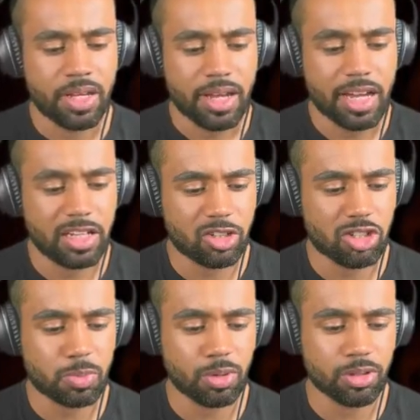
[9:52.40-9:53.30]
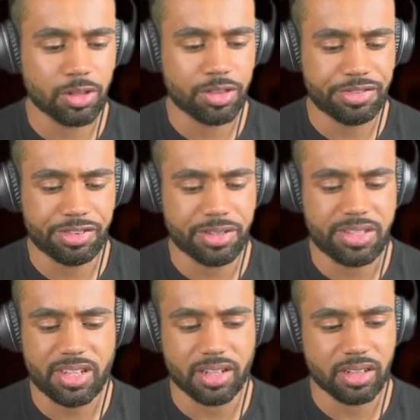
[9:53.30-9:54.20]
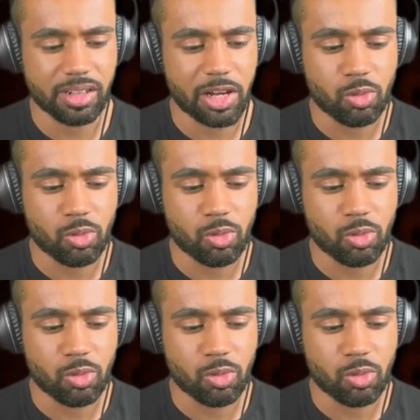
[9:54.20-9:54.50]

and explore on the frontier? Like,